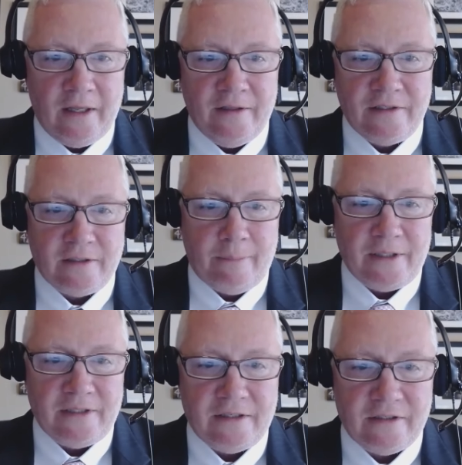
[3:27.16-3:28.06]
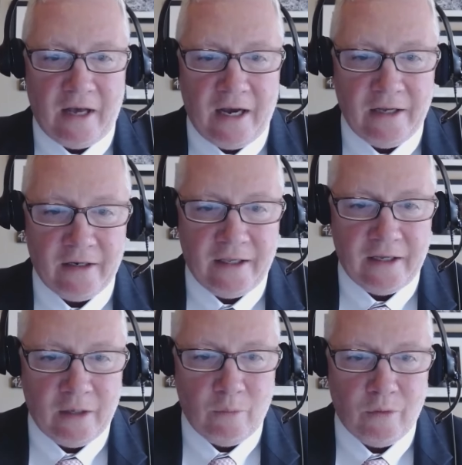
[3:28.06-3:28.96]
And this is a busy slide.
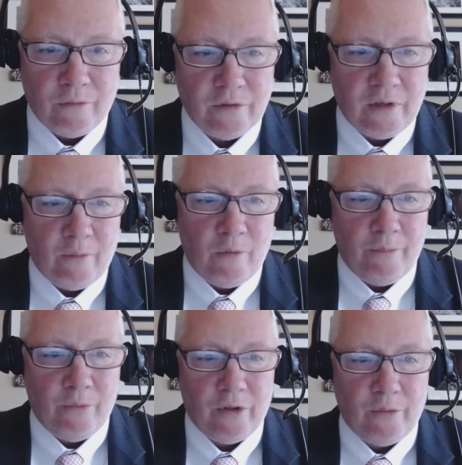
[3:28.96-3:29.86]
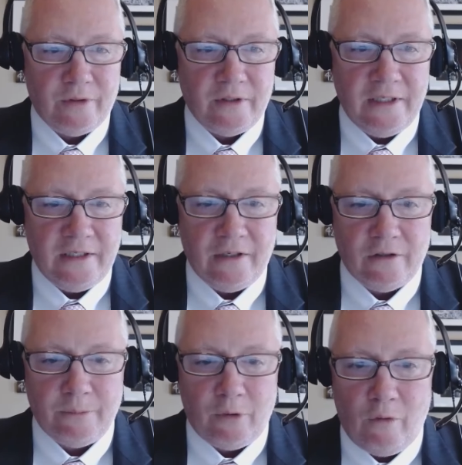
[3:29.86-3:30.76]
Again, I won't bore you with the
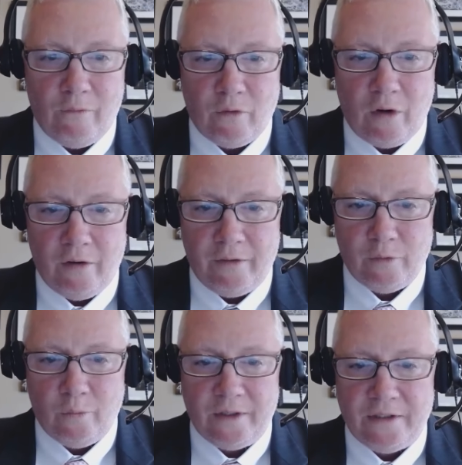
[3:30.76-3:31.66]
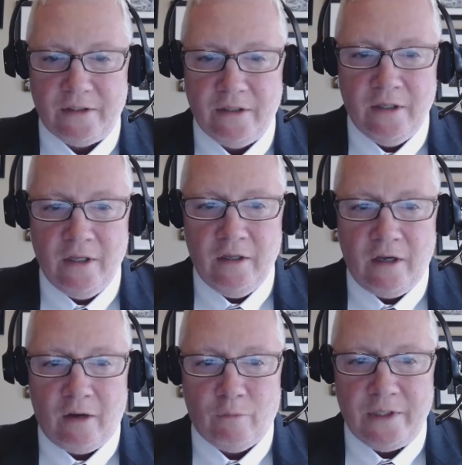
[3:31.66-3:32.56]
details, but overall, everyone did
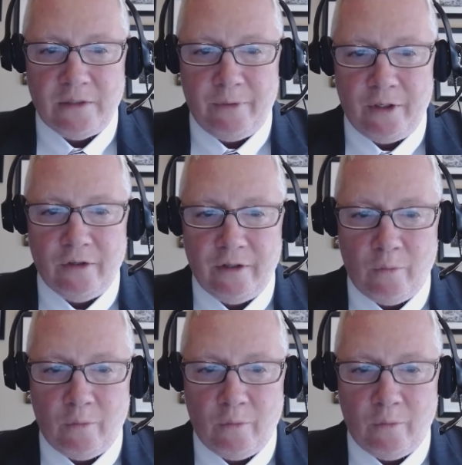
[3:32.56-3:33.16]
reasonably good.